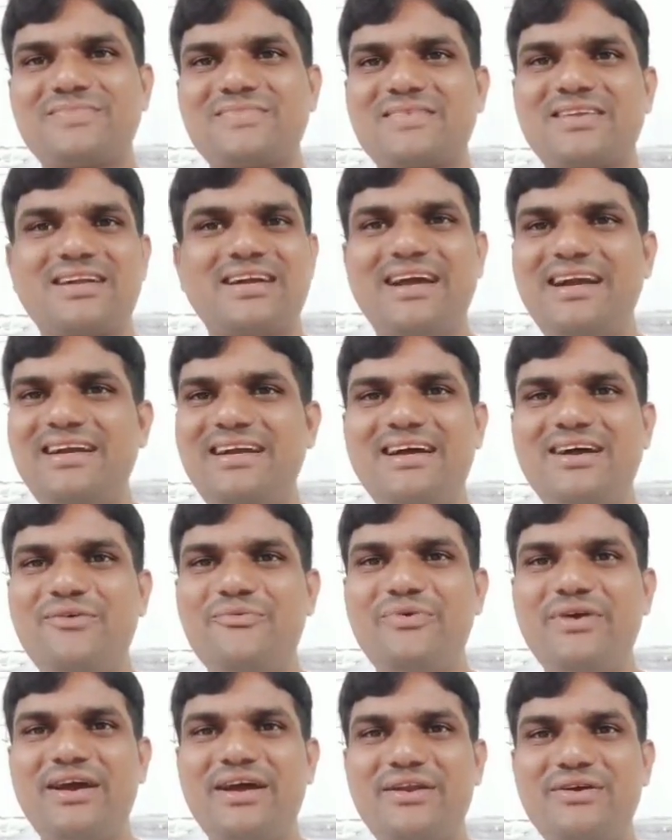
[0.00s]
correct?
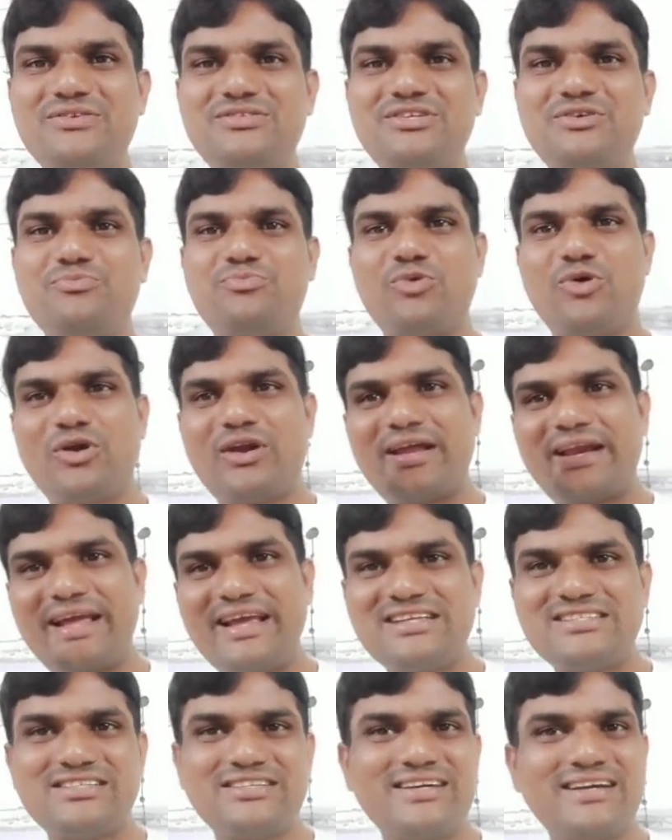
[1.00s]
We are using
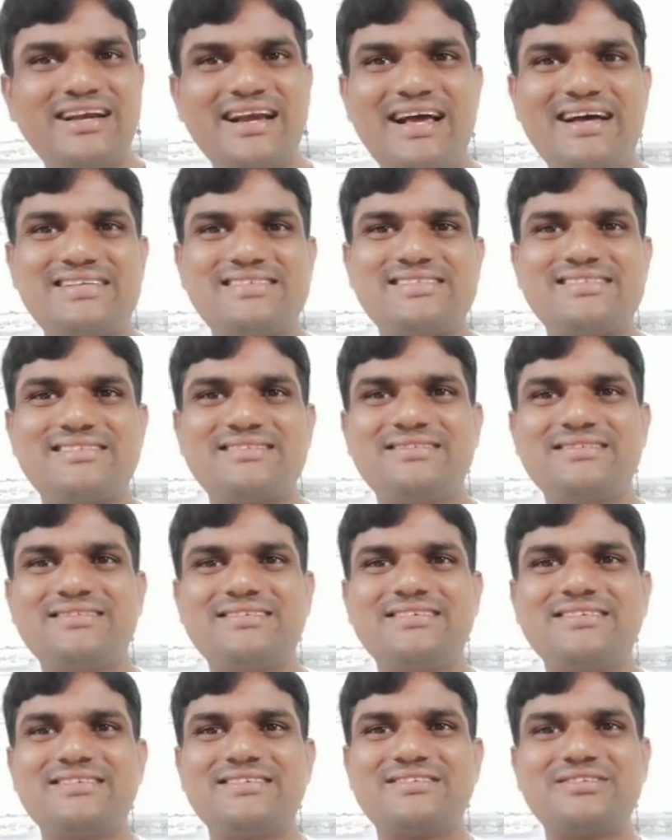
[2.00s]
polarized glass.
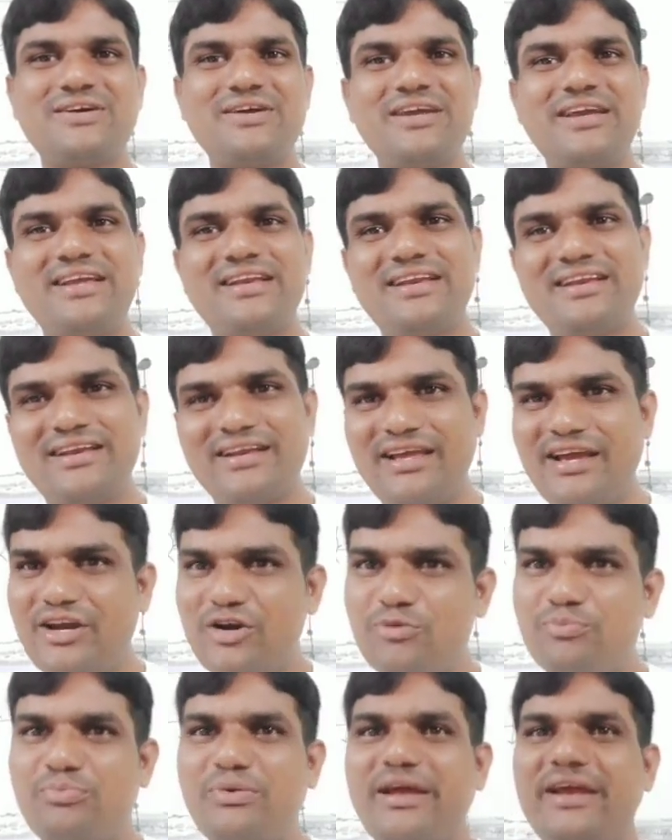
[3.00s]
So in
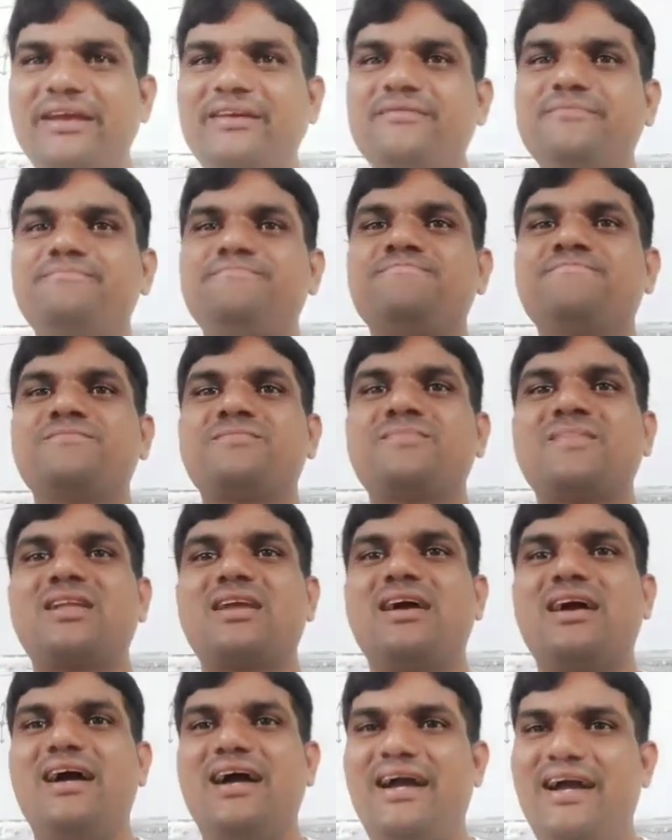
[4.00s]
aeroplane
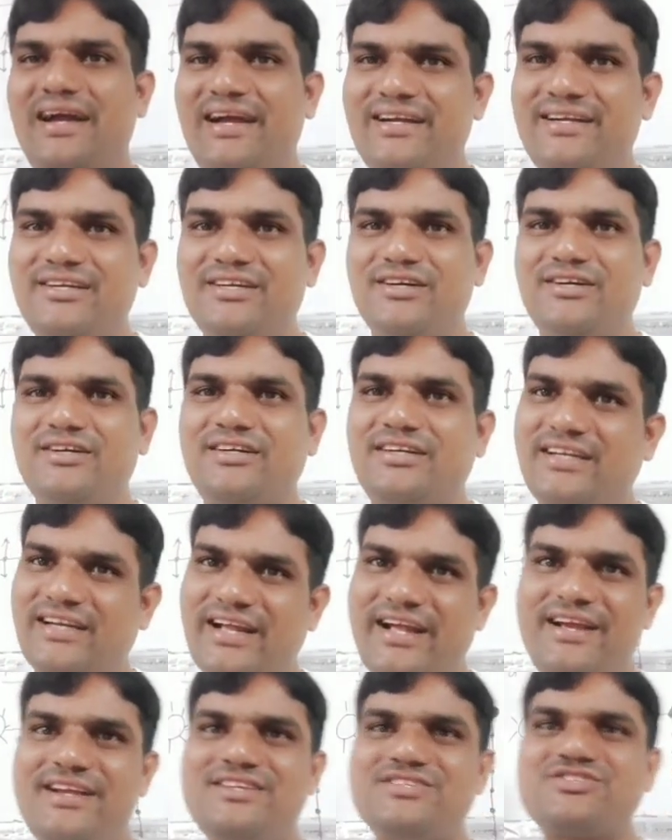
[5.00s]
and
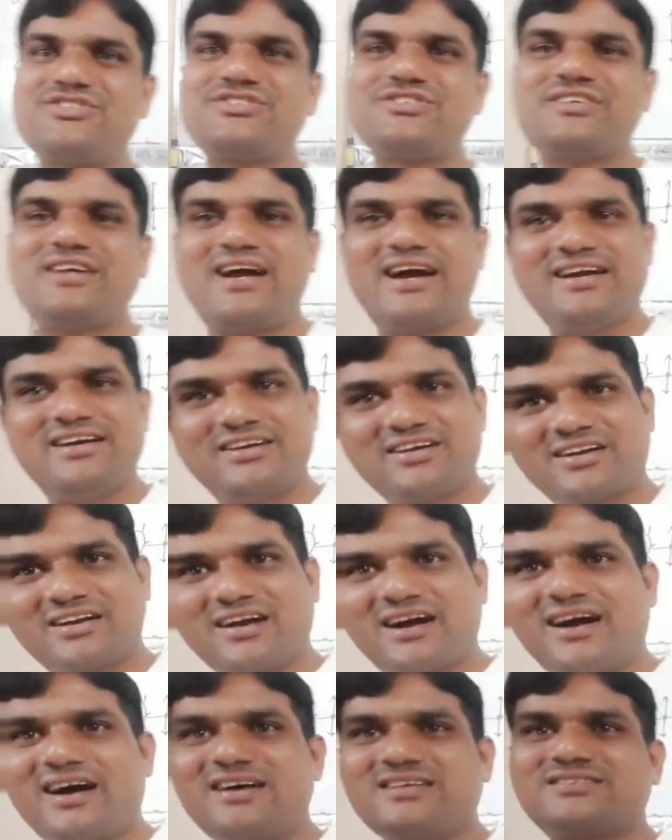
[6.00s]
trains and
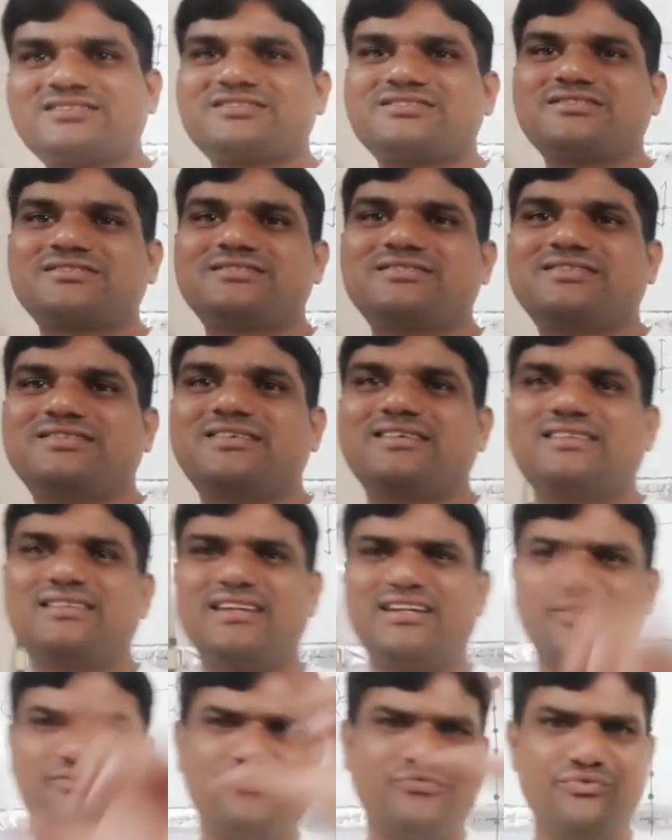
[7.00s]
cars,
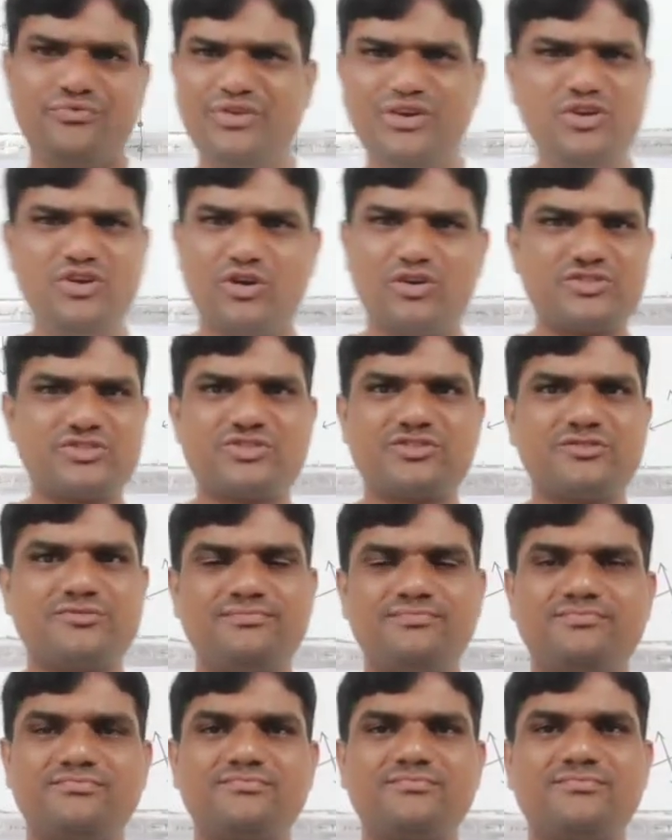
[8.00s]
that windows
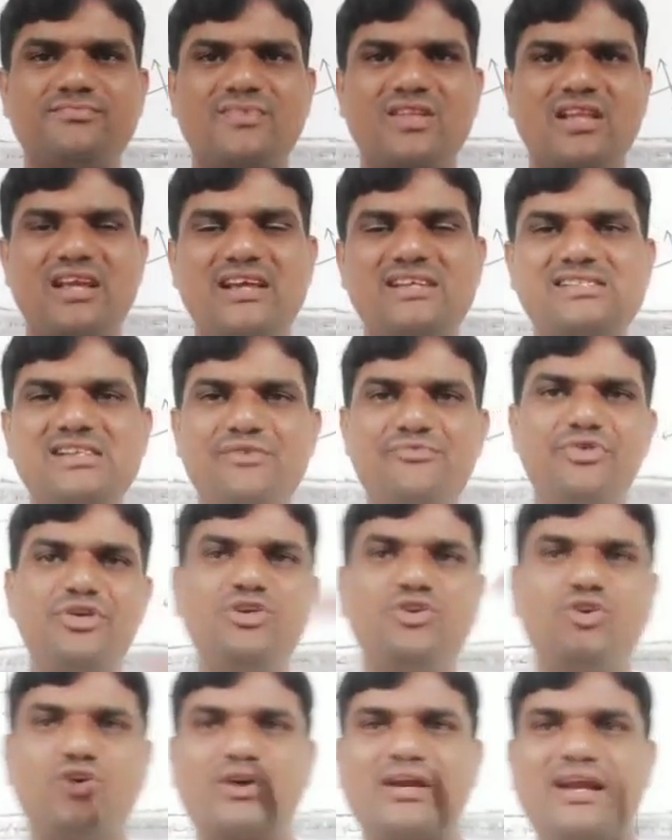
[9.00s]
is the
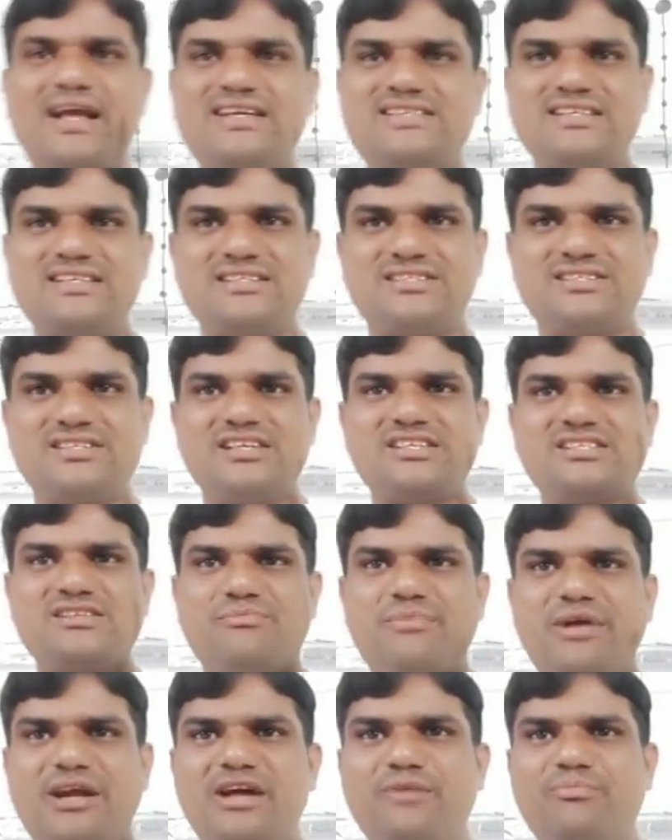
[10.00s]
window glasses is
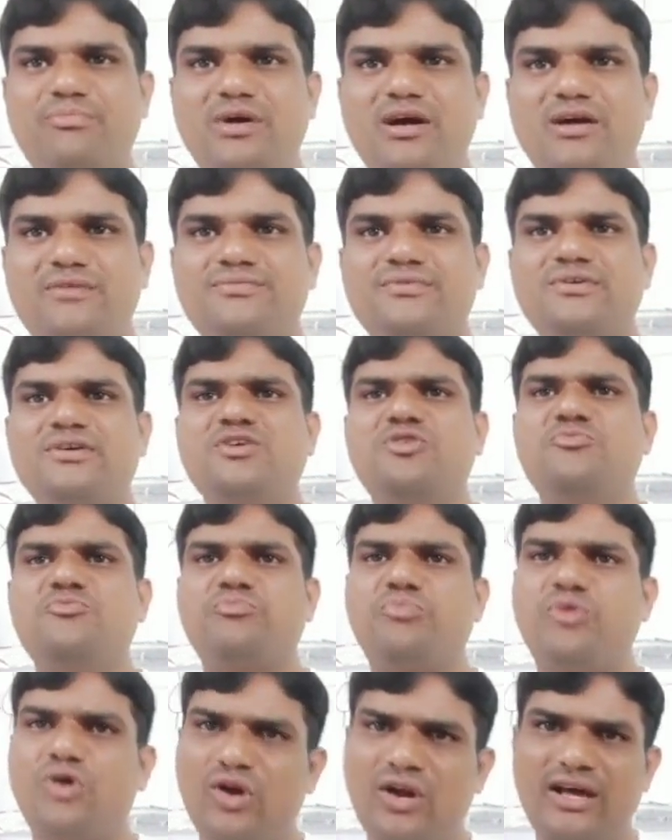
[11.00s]
made up of
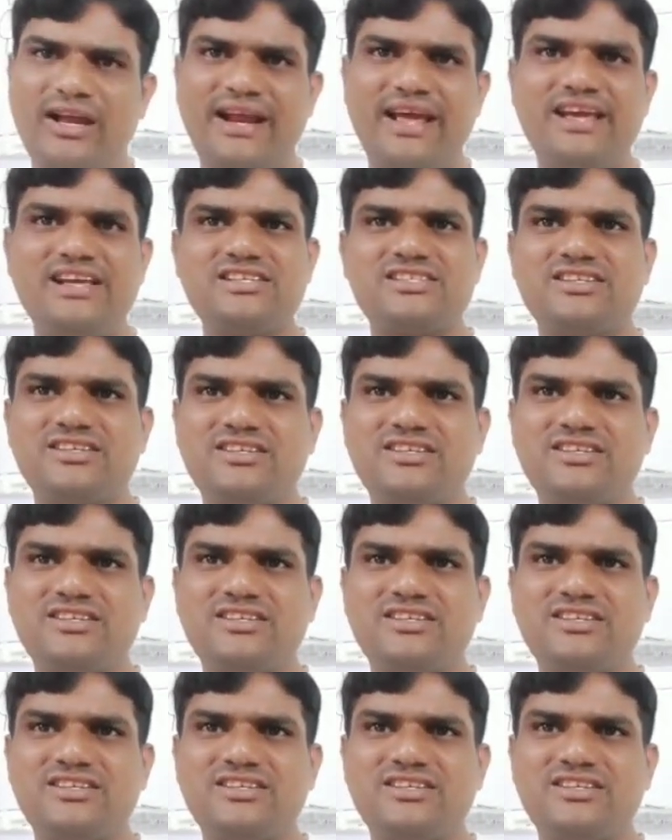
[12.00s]
polarized